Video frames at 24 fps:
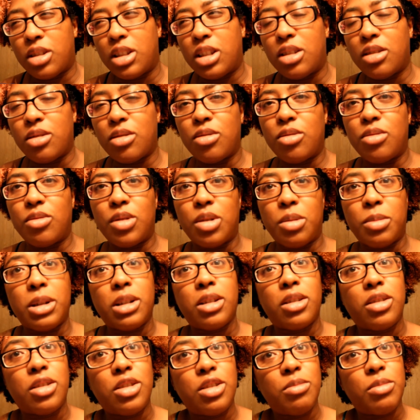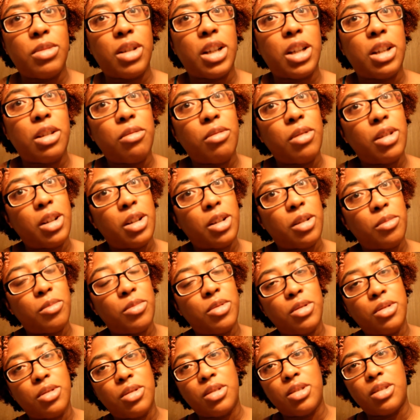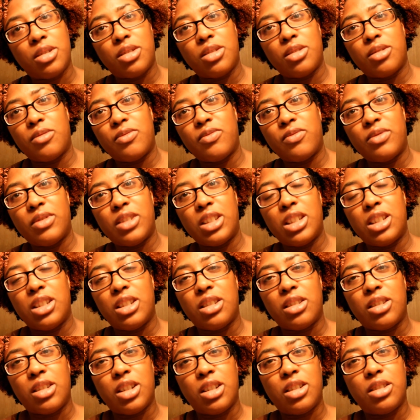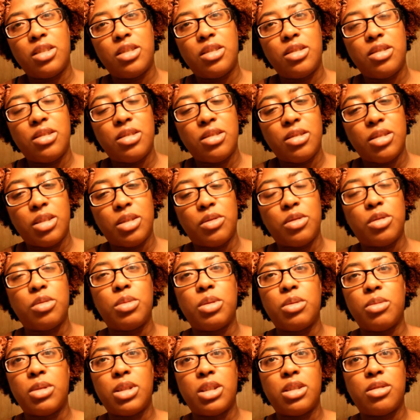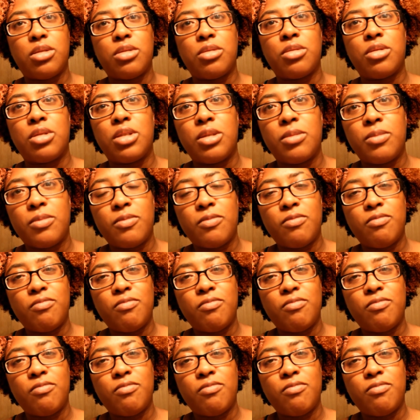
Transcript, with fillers: He stole one of my, my erotic books in college, if you remember that story.